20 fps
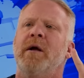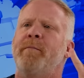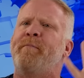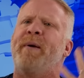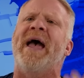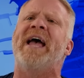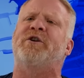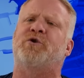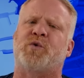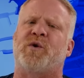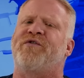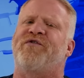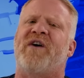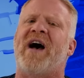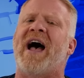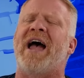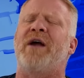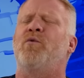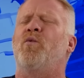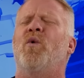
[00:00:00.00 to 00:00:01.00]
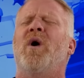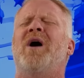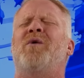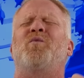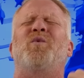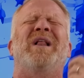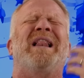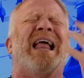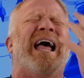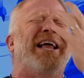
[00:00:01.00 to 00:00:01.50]
petrified, what
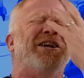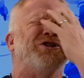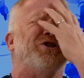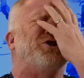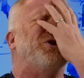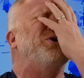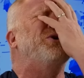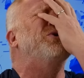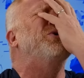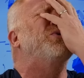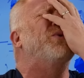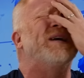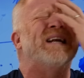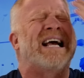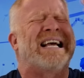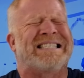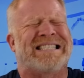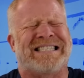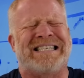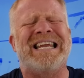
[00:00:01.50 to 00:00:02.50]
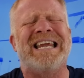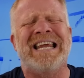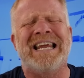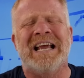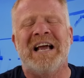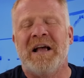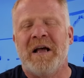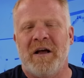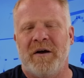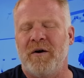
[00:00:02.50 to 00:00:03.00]
will I do when I see
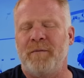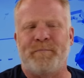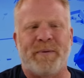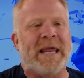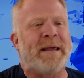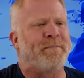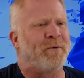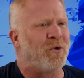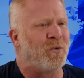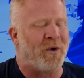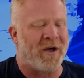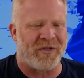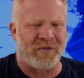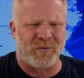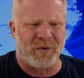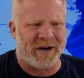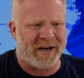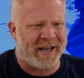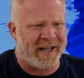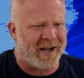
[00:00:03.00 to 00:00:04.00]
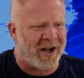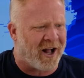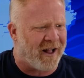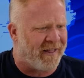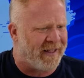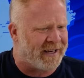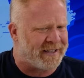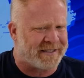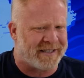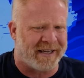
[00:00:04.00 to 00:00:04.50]
people with, what did he
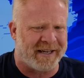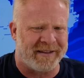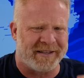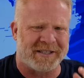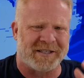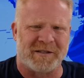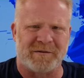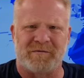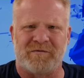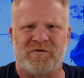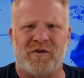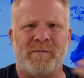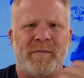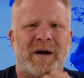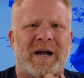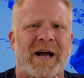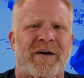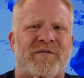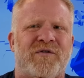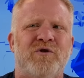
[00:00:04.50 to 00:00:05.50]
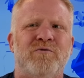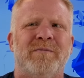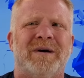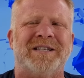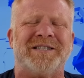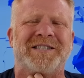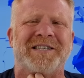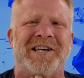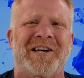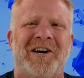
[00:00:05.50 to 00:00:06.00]
call it? This is from a few
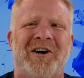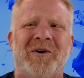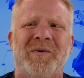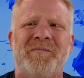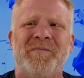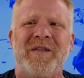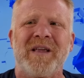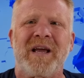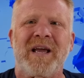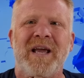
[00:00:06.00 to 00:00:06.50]
months ago,